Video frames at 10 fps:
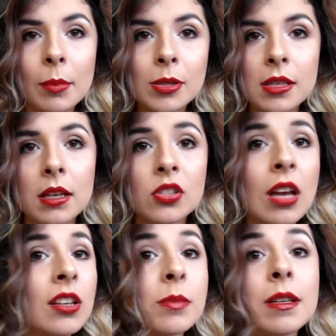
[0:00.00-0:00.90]
about single
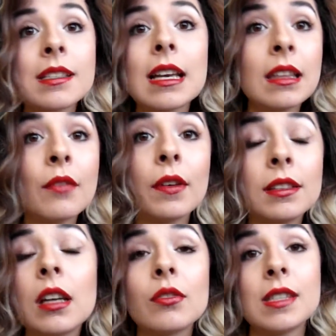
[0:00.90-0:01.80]
shadows because I love a
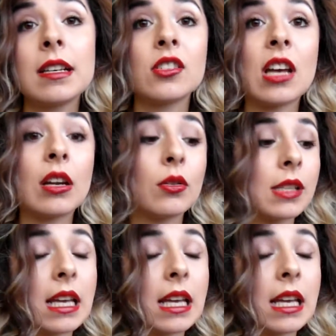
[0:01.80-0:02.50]
ton of single shadows.